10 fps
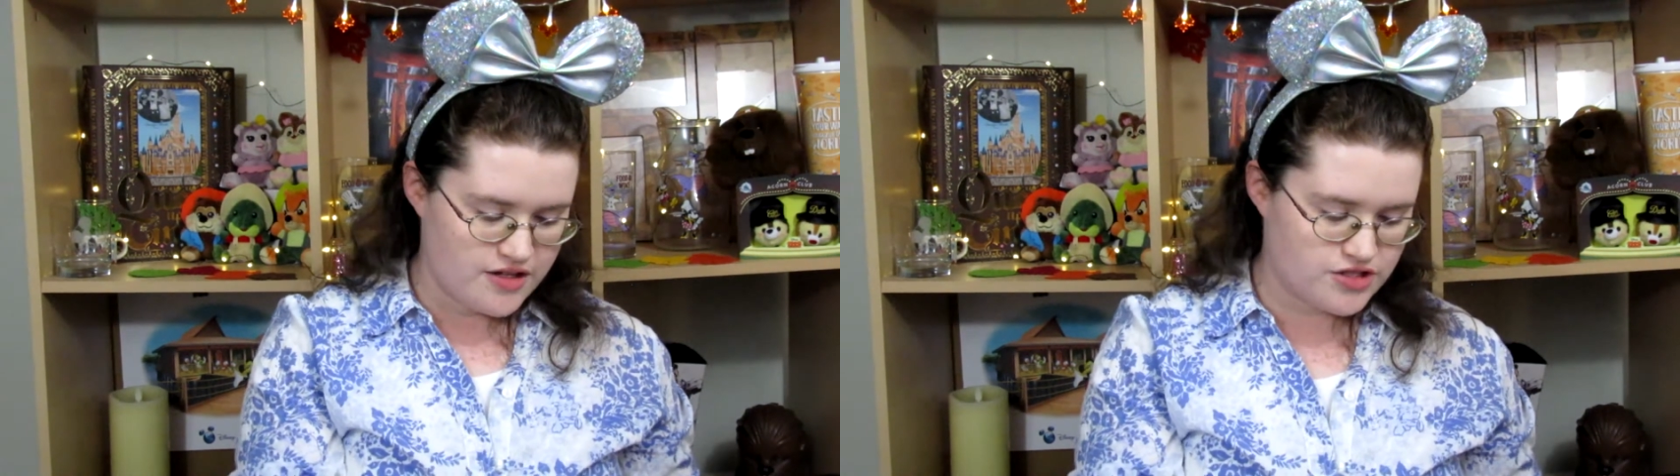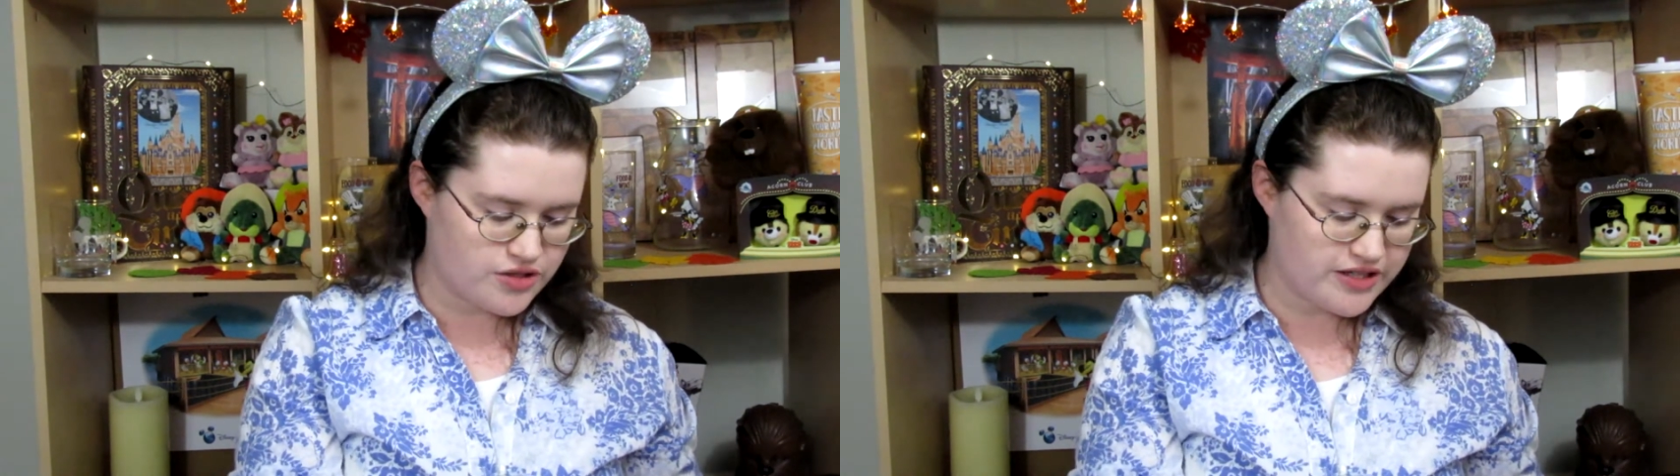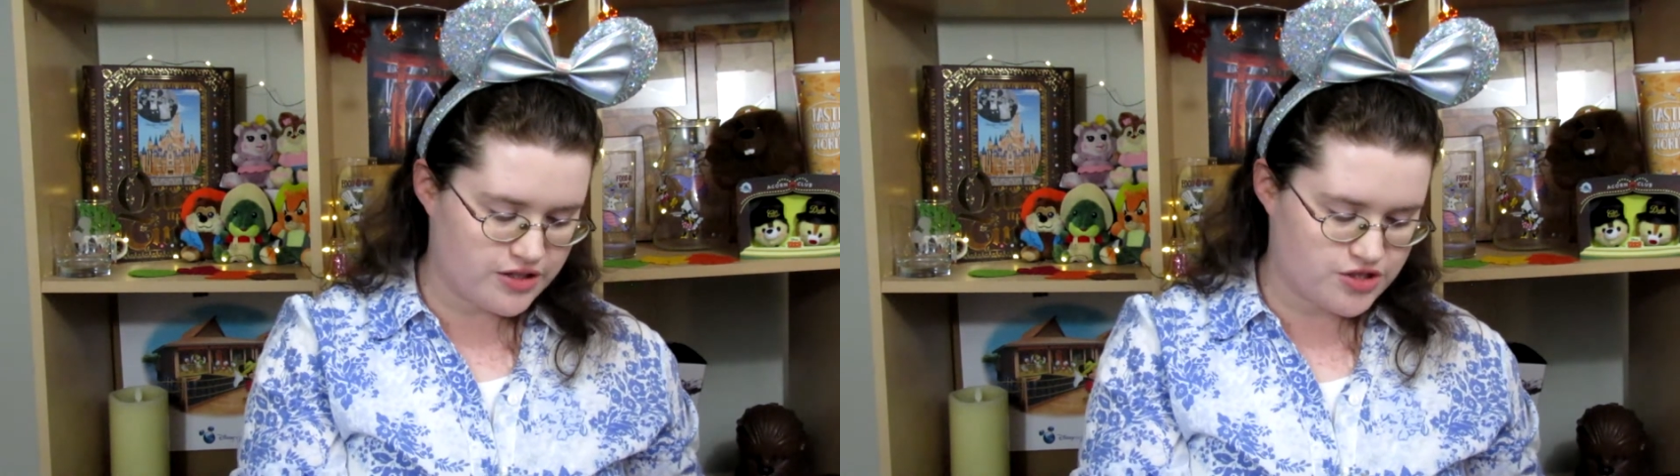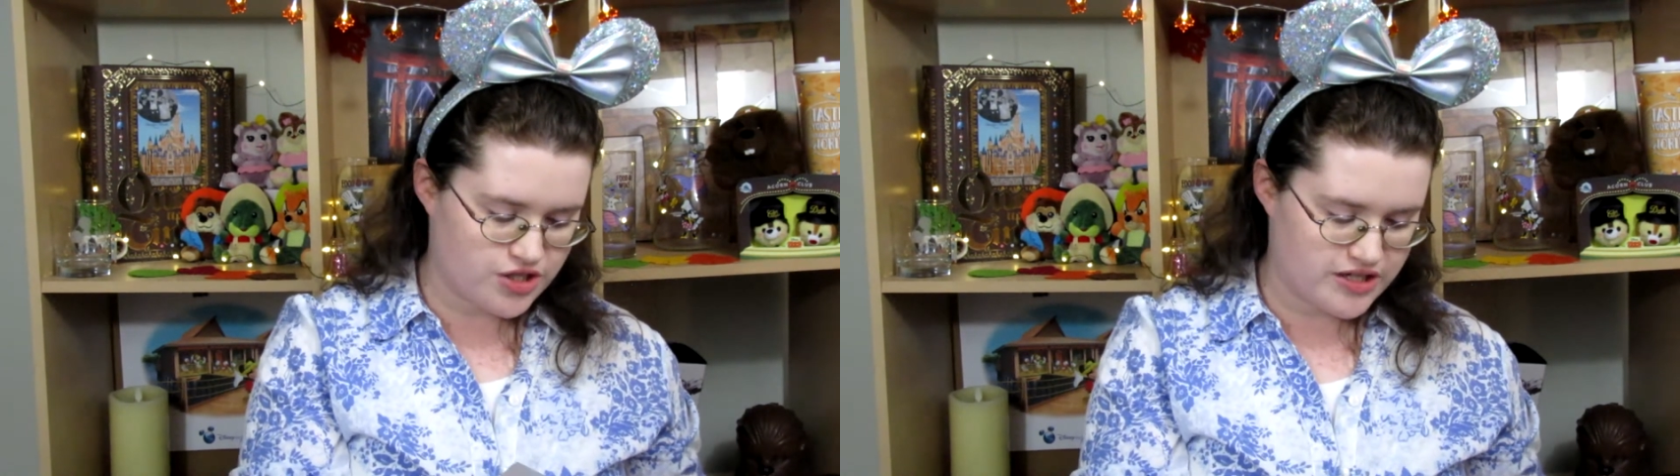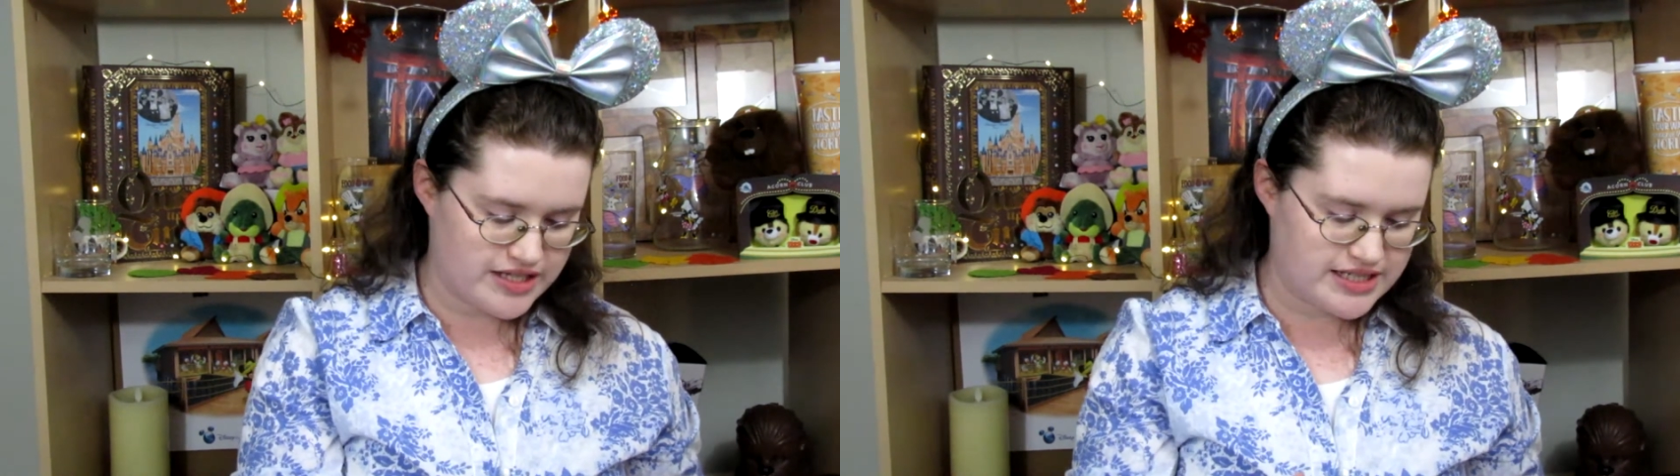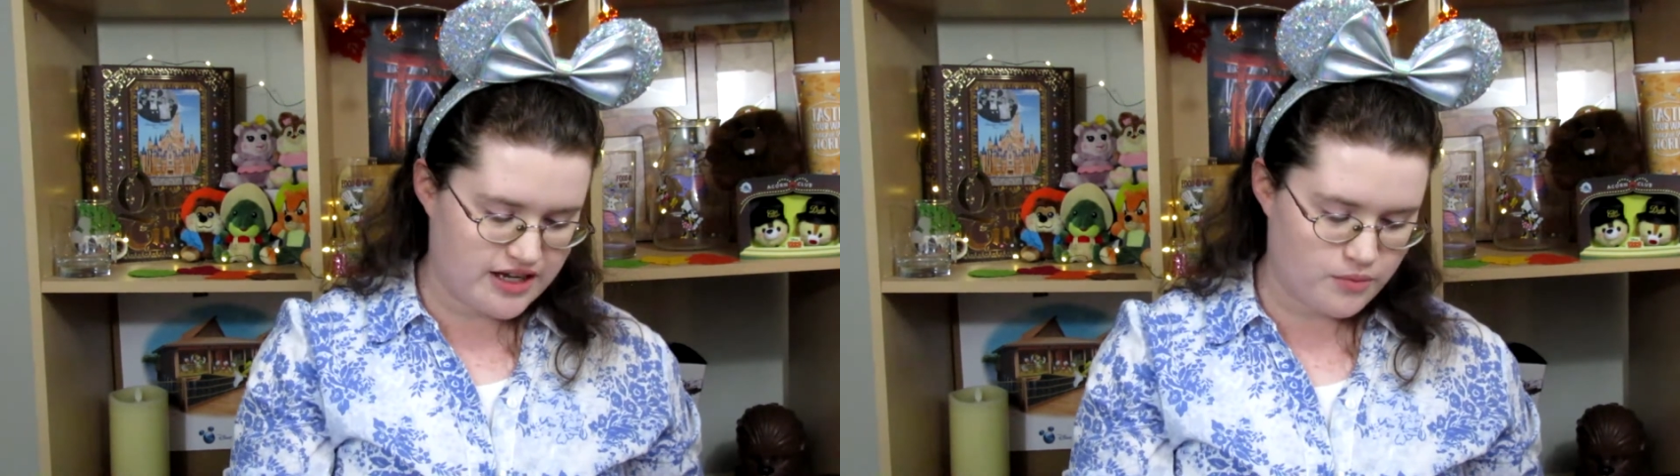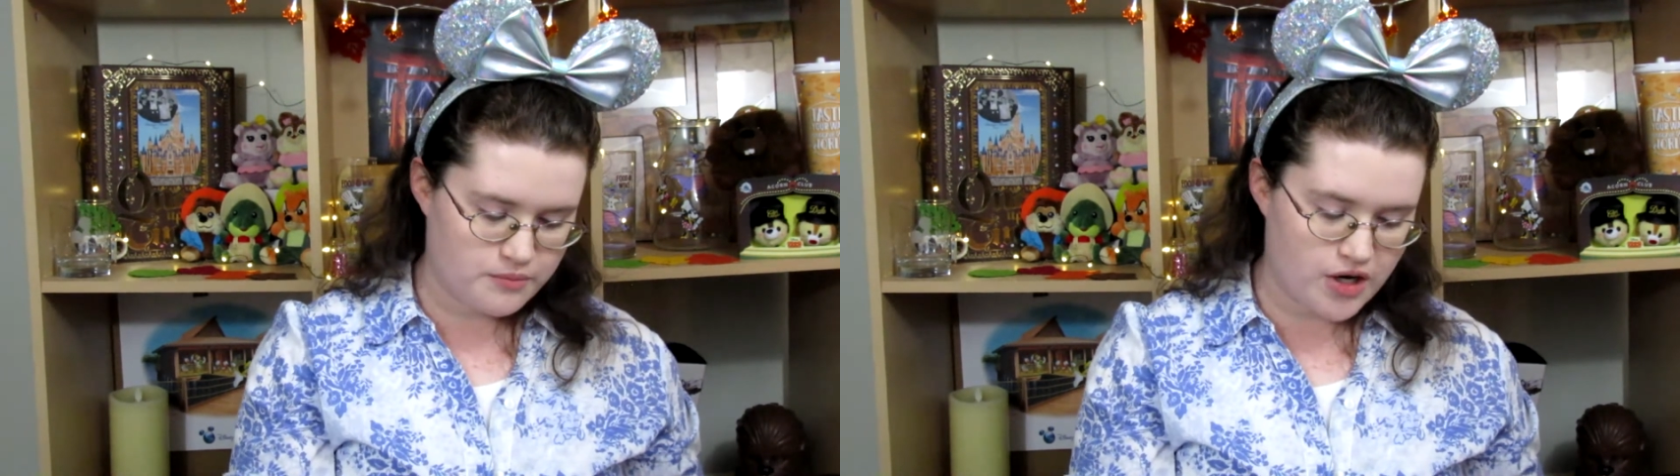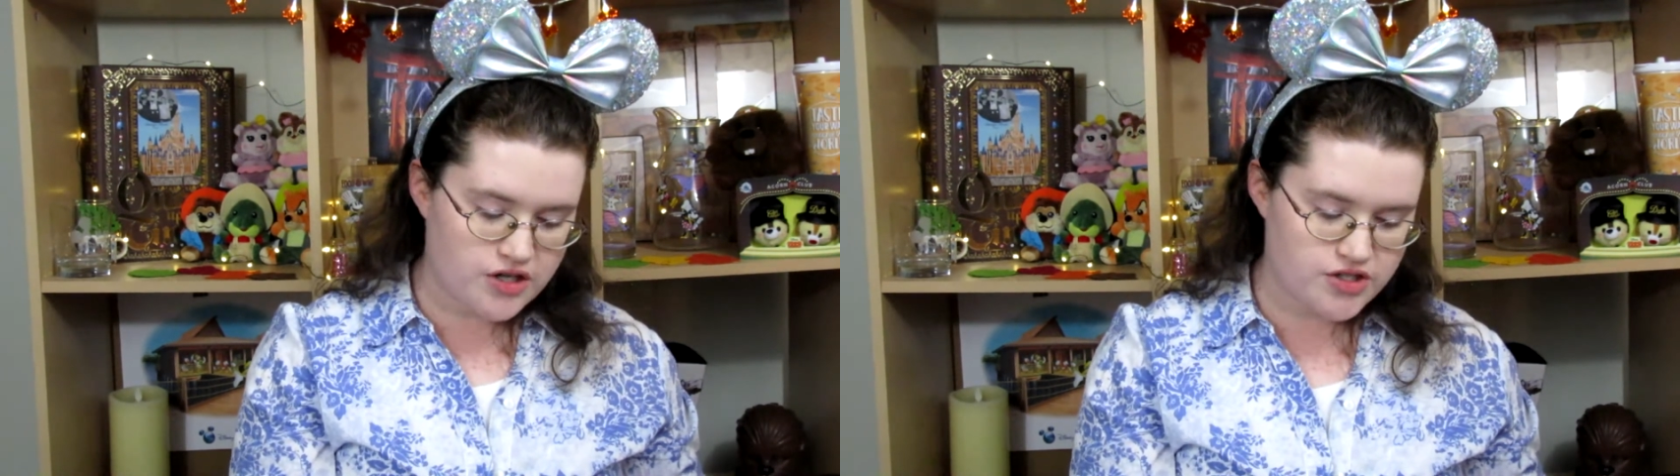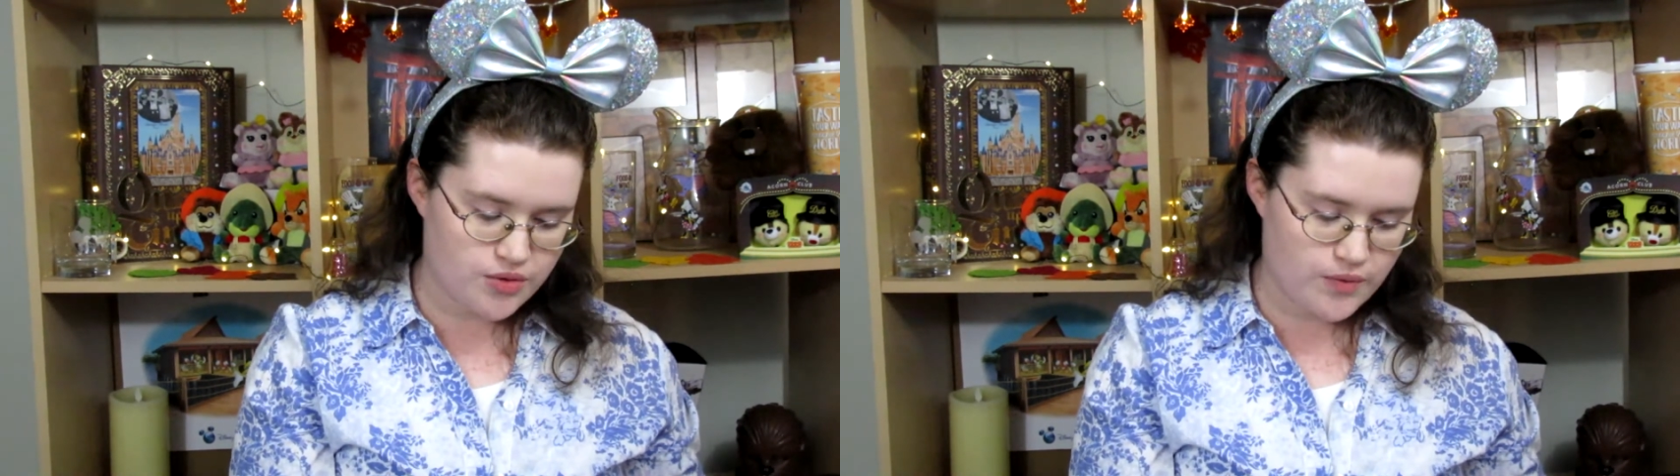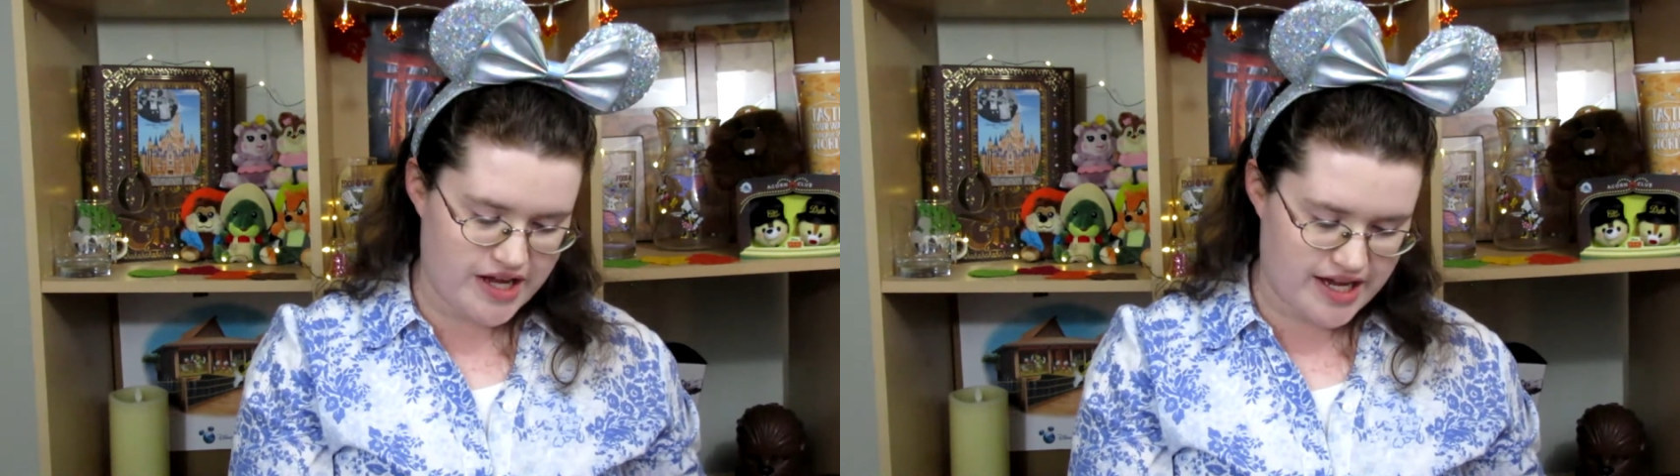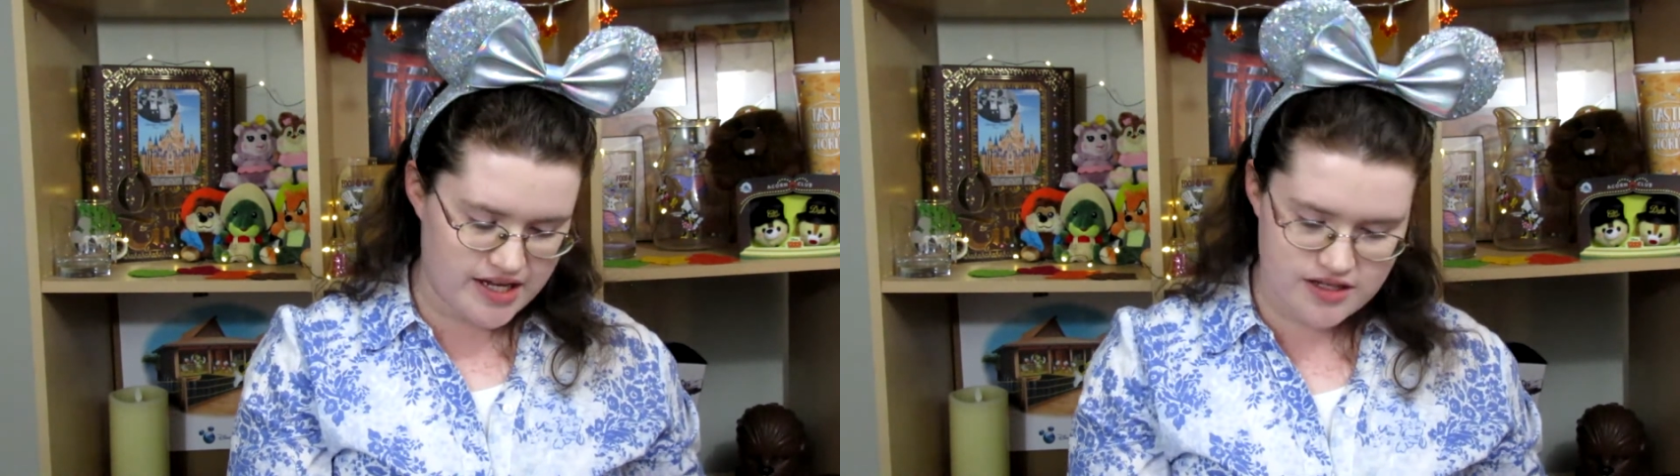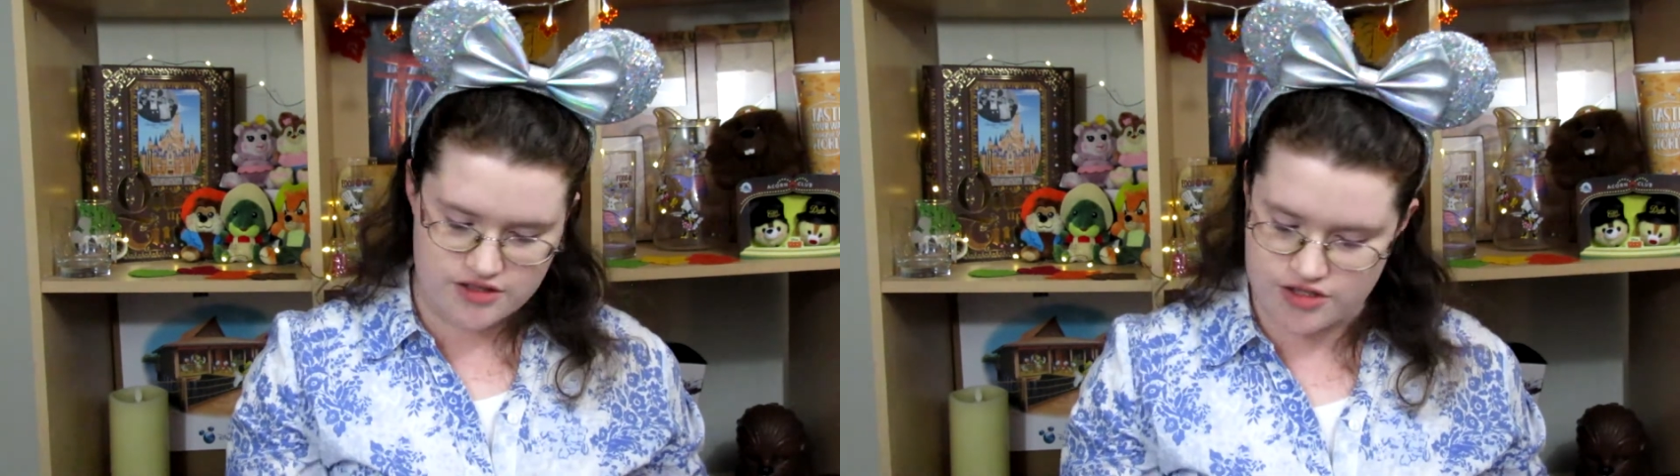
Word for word: During your journey to help mark your way,